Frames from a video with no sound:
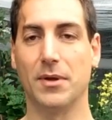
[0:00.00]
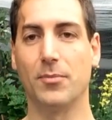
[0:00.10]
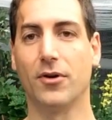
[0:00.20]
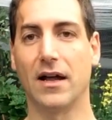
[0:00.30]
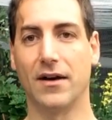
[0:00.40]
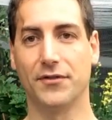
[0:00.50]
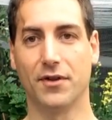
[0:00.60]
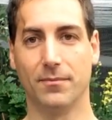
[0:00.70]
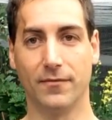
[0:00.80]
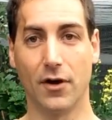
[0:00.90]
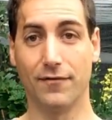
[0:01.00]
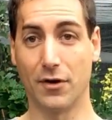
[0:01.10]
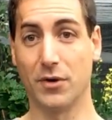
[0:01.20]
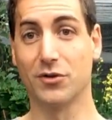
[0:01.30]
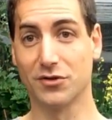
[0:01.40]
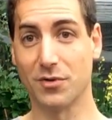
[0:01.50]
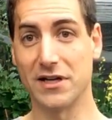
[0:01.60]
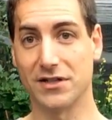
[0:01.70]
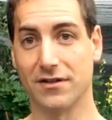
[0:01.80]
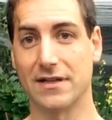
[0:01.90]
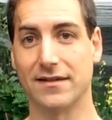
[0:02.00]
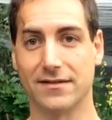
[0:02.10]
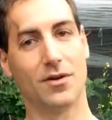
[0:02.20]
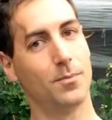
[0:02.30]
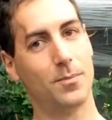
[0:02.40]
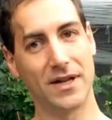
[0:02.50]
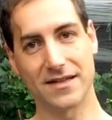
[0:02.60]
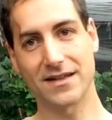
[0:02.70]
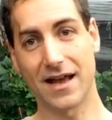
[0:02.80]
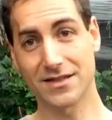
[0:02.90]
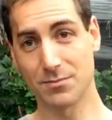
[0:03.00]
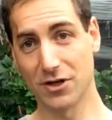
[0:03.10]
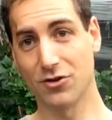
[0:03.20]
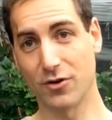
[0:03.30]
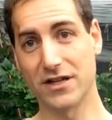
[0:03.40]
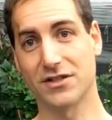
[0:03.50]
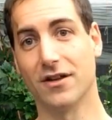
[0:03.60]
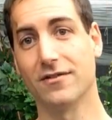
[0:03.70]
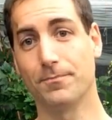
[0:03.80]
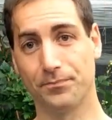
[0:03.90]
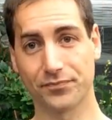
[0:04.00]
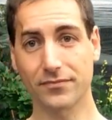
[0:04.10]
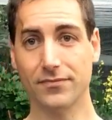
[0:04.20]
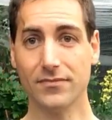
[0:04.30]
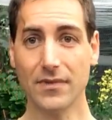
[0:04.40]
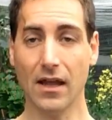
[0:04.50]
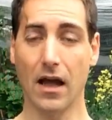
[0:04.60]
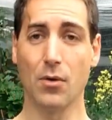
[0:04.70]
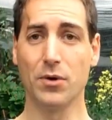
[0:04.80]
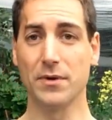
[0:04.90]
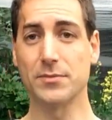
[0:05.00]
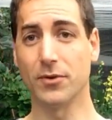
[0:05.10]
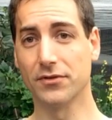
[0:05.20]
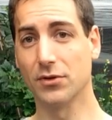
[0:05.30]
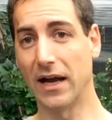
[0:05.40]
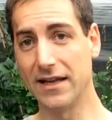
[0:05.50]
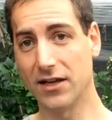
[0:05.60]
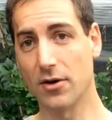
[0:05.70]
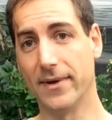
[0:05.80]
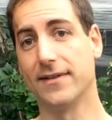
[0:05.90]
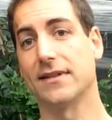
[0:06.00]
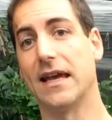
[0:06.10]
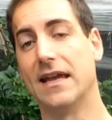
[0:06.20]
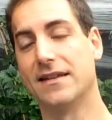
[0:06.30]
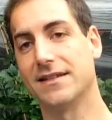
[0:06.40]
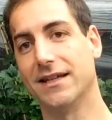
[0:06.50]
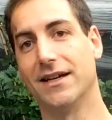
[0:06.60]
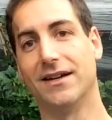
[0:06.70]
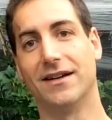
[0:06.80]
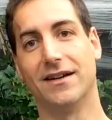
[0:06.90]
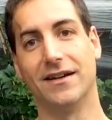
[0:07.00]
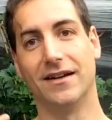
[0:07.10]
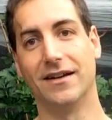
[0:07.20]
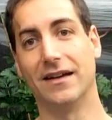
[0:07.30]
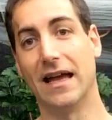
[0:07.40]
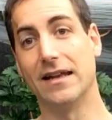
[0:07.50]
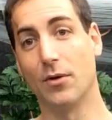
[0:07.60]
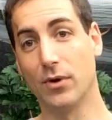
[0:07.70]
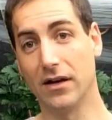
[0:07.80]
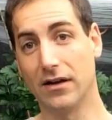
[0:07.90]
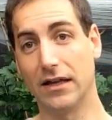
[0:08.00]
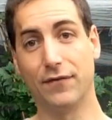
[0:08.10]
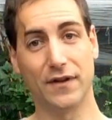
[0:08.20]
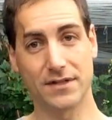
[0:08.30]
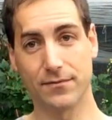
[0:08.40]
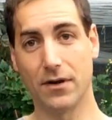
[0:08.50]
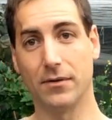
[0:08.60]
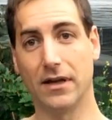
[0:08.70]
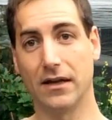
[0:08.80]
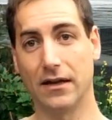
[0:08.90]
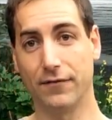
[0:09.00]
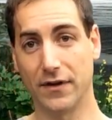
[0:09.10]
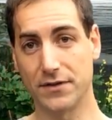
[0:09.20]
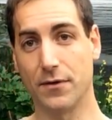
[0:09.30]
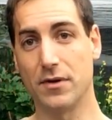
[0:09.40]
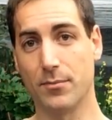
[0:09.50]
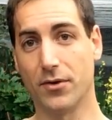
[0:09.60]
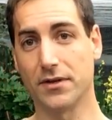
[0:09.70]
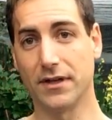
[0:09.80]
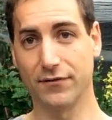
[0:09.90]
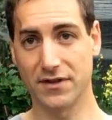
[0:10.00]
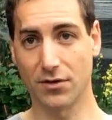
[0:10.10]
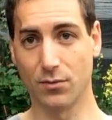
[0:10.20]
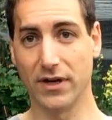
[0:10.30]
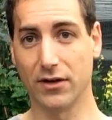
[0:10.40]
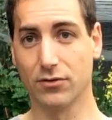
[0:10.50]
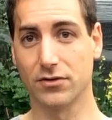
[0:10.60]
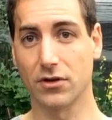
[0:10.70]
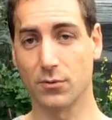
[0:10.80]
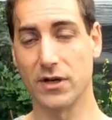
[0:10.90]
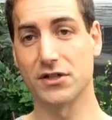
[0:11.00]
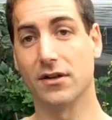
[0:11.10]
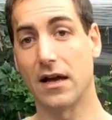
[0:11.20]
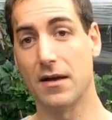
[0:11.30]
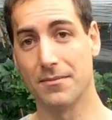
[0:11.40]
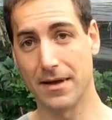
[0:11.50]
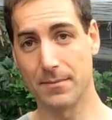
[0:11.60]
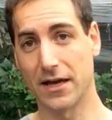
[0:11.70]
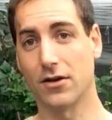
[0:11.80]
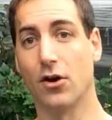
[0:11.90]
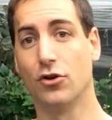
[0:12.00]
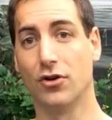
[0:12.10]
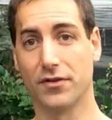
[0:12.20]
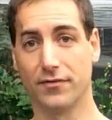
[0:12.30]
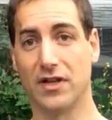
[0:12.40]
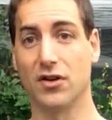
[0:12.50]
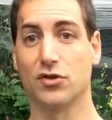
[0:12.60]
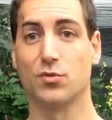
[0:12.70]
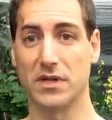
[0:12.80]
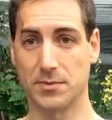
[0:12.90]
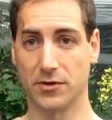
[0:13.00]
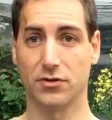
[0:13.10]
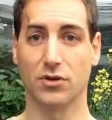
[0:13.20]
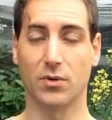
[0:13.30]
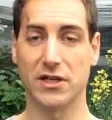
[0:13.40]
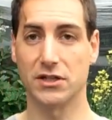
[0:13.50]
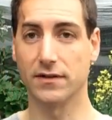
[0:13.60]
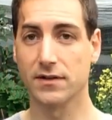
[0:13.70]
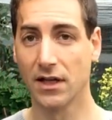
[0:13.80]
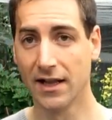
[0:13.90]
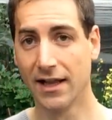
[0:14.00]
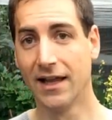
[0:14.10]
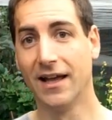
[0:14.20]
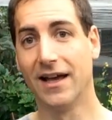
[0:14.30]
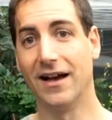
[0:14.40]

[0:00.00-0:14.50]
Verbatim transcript: beginner people have some very good questions. So please ask me your question. I will respond to any comment and uh, and I will if it's very if it's very important if it's a really good question I may make another video to respond to your questions.